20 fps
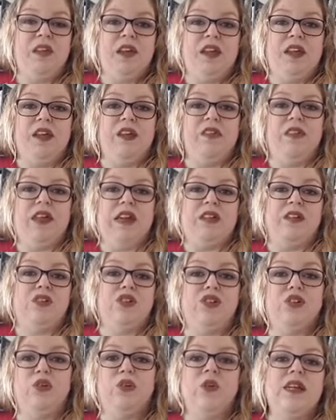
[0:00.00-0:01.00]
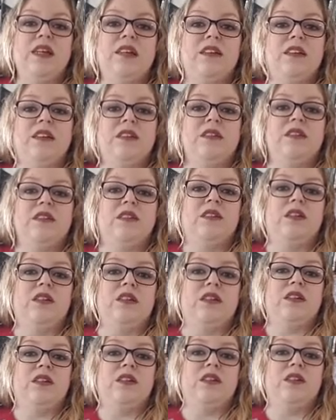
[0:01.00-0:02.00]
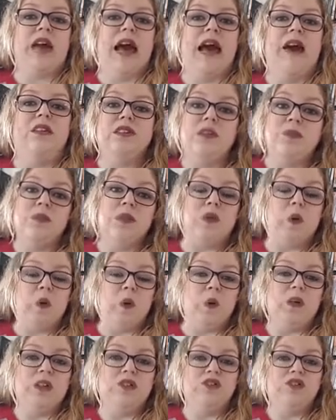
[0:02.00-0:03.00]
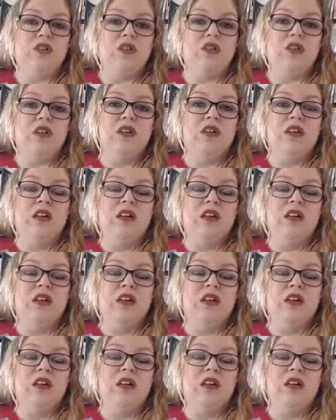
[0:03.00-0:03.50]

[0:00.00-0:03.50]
any of that choice to have some of their own control,